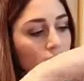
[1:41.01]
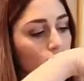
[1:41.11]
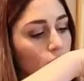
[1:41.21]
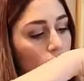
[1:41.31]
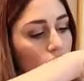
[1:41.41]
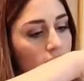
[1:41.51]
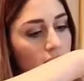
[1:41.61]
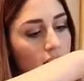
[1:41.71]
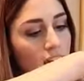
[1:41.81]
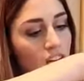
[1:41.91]
and you can just
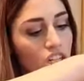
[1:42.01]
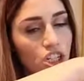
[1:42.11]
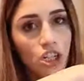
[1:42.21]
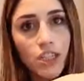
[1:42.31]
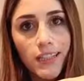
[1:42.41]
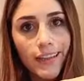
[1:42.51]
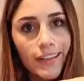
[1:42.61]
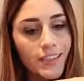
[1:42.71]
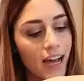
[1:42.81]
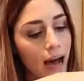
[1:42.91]
like turn the
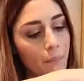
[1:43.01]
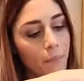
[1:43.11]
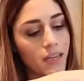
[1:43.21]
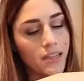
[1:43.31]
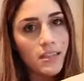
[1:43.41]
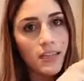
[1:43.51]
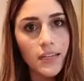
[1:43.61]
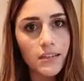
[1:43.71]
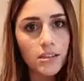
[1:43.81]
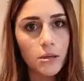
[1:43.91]
little top piece and
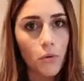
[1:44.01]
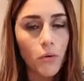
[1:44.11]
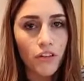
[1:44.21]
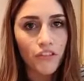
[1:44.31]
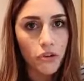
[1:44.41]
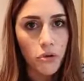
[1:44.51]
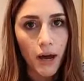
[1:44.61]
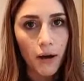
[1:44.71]
easily pour the food